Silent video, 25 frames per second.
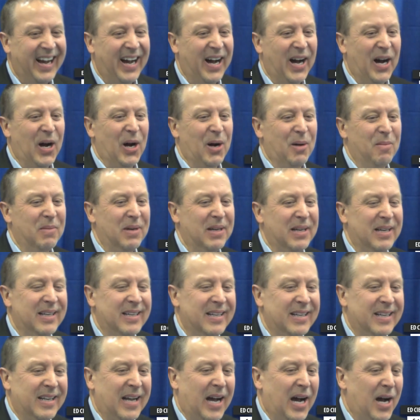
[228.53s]
um,
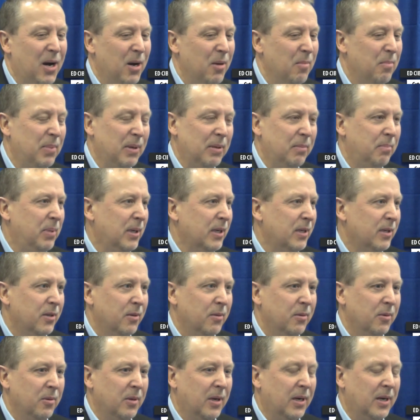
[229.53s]
uh,
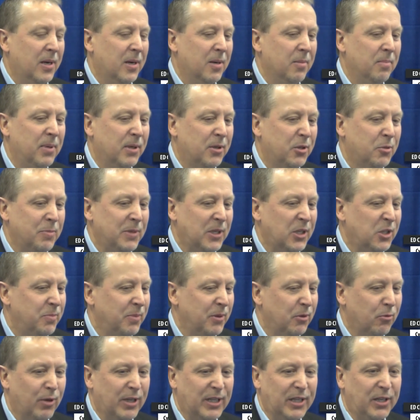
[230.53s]
Bill uh, Bill Schmidt has
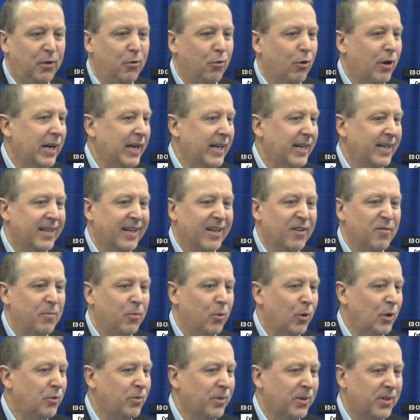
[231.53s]
been really great.
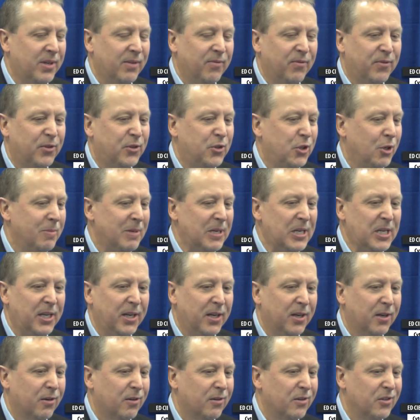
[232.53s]
I've worked with him for so many
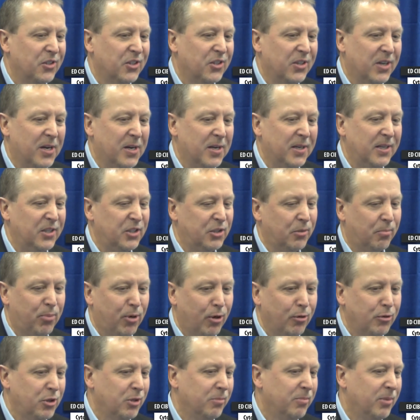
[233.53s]
years. Uh, he's
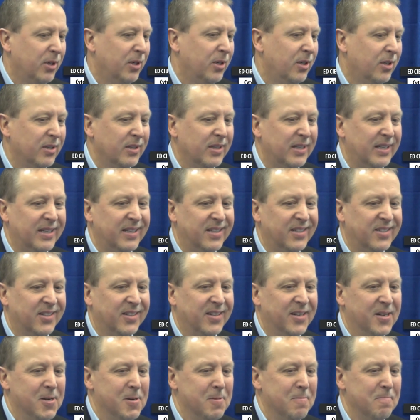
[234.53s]
approachable. He's
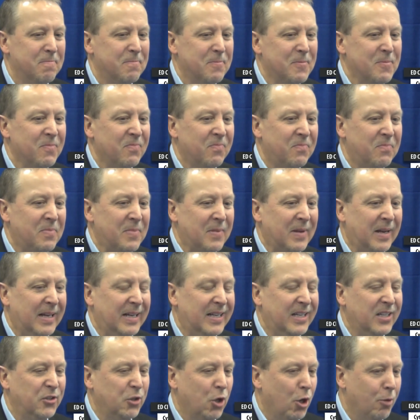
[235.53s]
um,
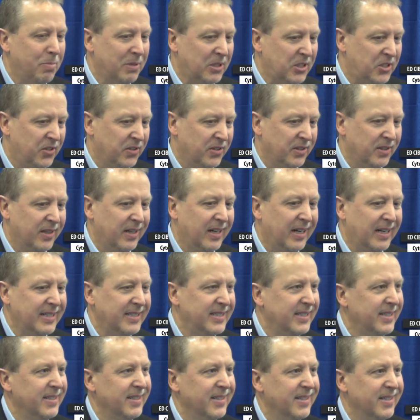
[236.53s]
he's open to
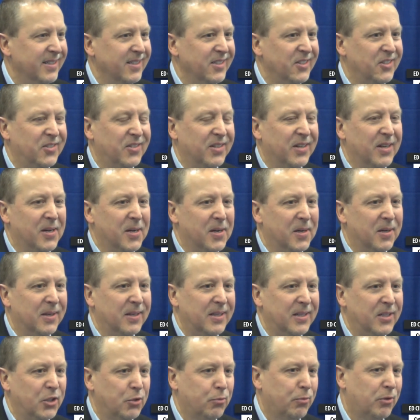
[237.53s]
ideas. Uh,
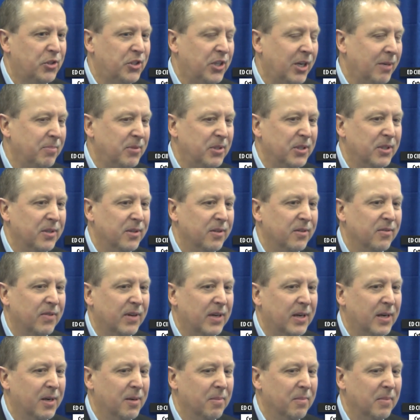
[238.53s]
he's receptive.
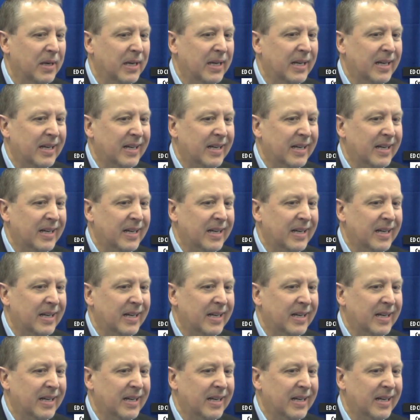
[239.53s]
Um,